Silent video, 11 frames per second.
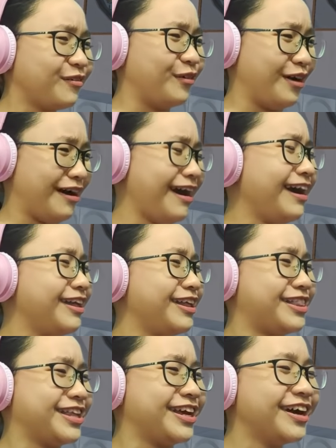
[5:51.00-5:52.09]

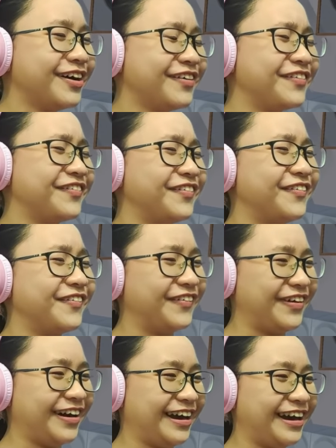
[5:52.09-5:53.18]
What?
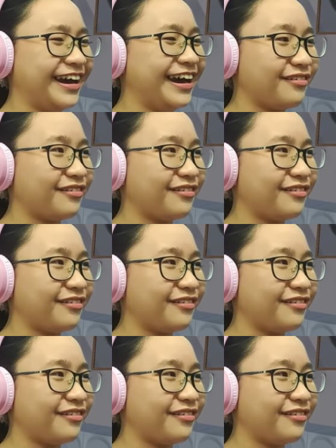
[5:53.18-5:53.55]
what?